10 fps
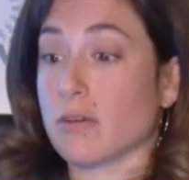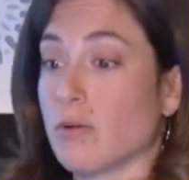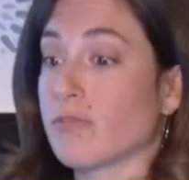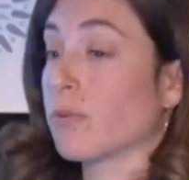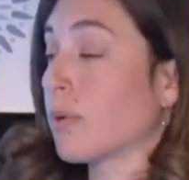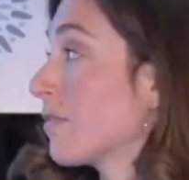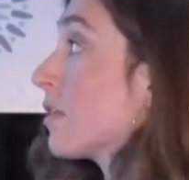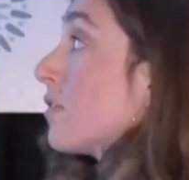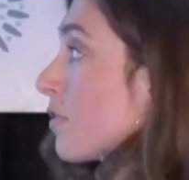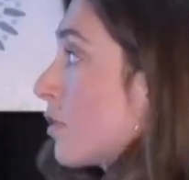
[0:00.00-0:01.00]
to go for one of
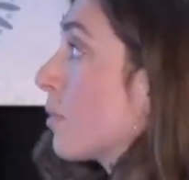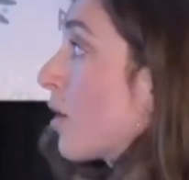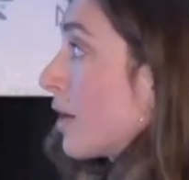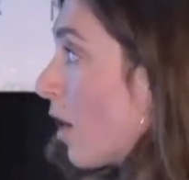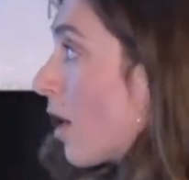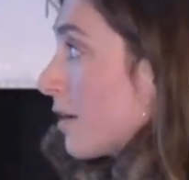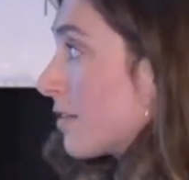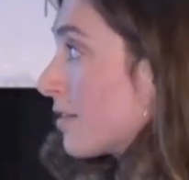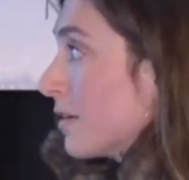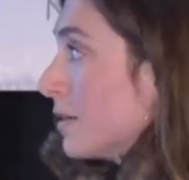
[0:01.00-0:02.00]
these third-party
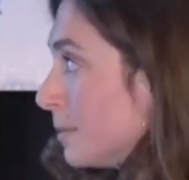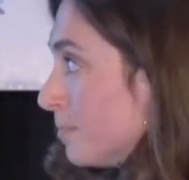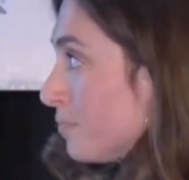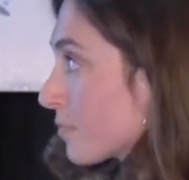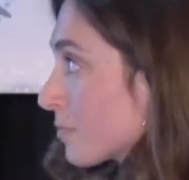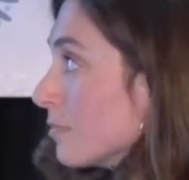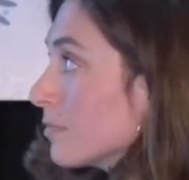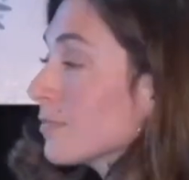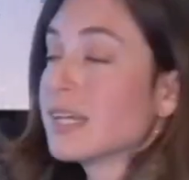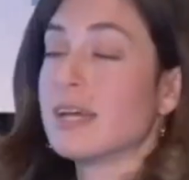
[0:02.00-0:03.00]
audits.
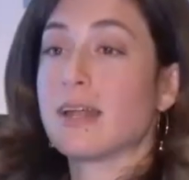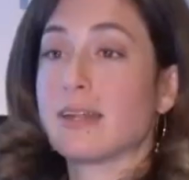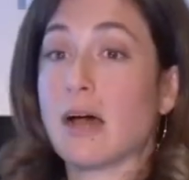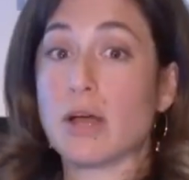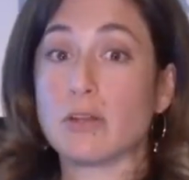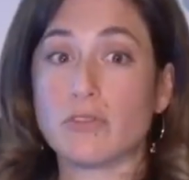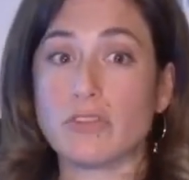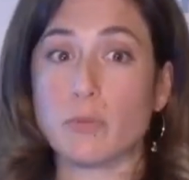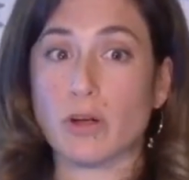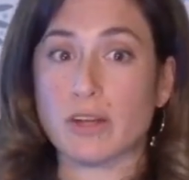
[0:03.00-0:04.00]
Now, I know
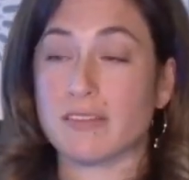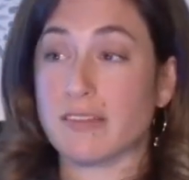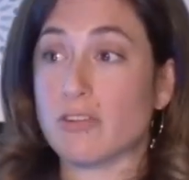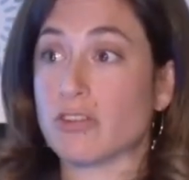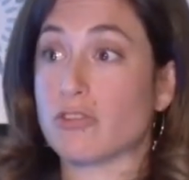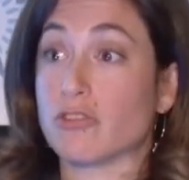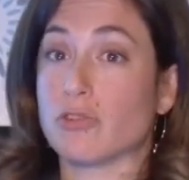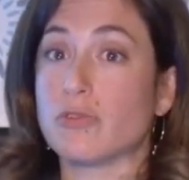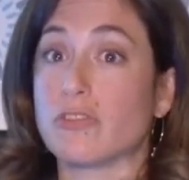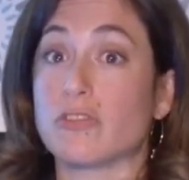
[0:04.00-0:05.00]
some organizations
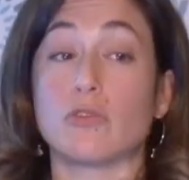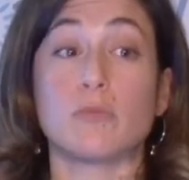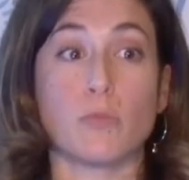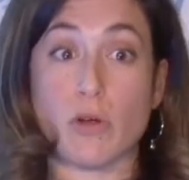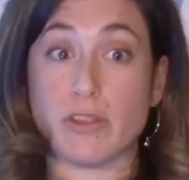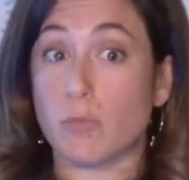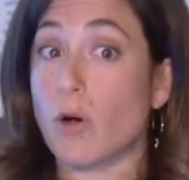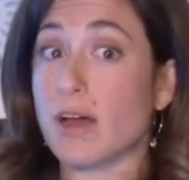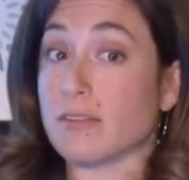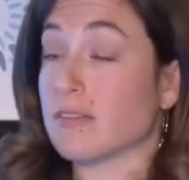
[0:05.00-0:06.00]
choose to do more than
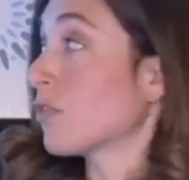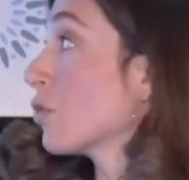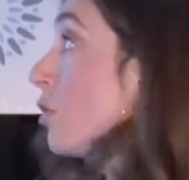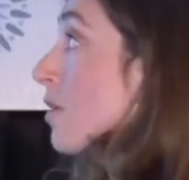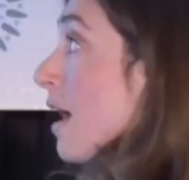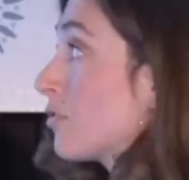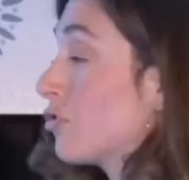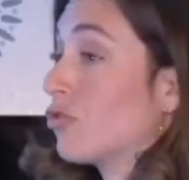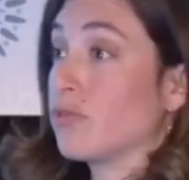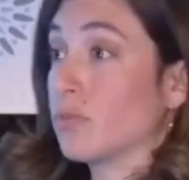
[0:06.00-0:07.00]
one, so you don't have
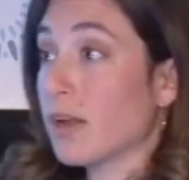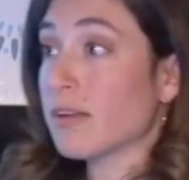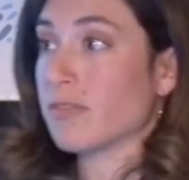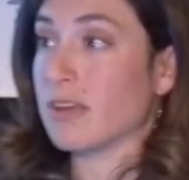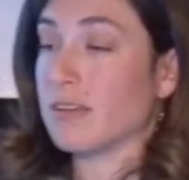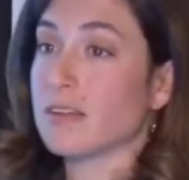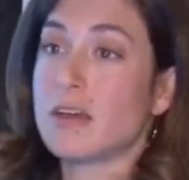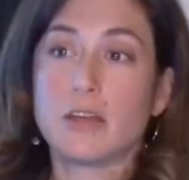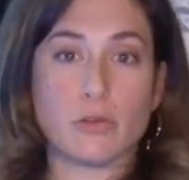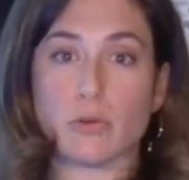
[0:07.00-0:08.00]
to choose one of these,
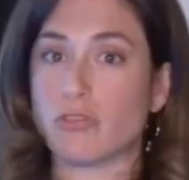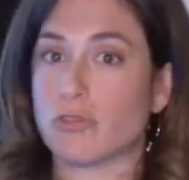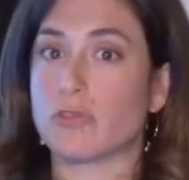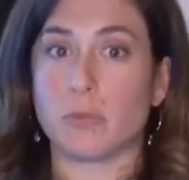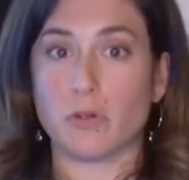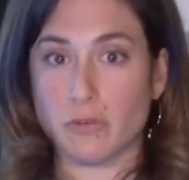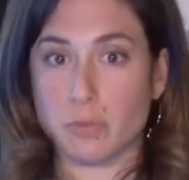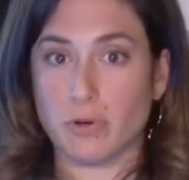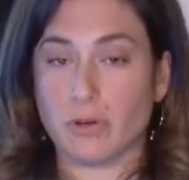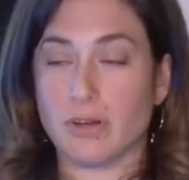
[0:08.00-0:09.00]
you can choose
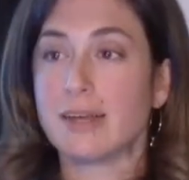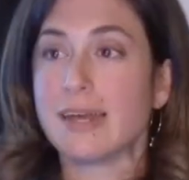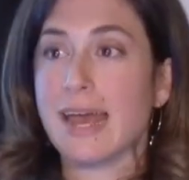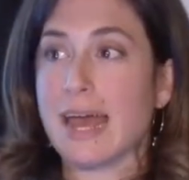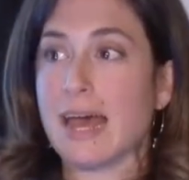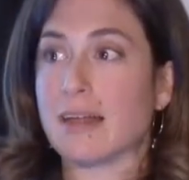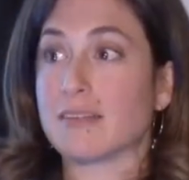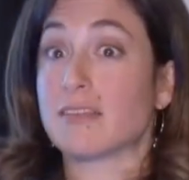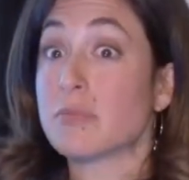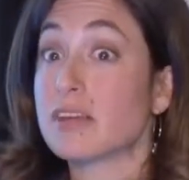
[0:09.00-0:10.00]
multiple.
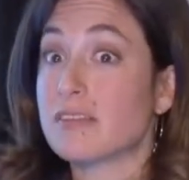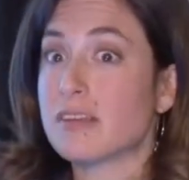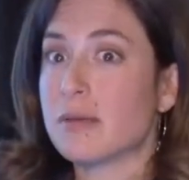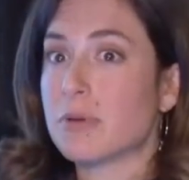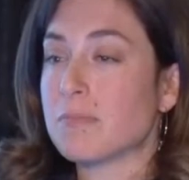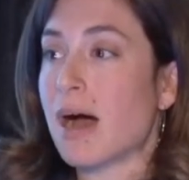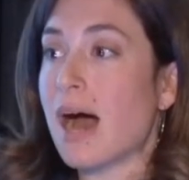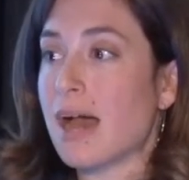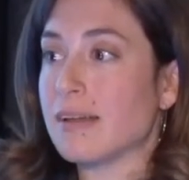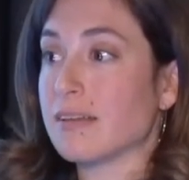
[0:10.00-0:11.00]
And something to keep in
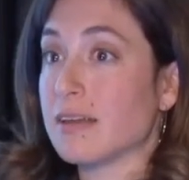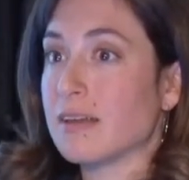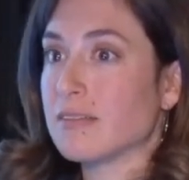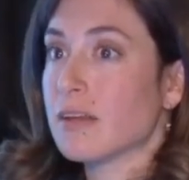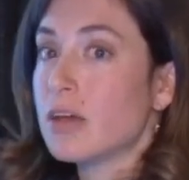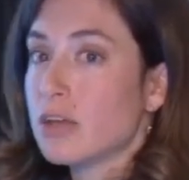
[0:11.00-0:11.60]
mind is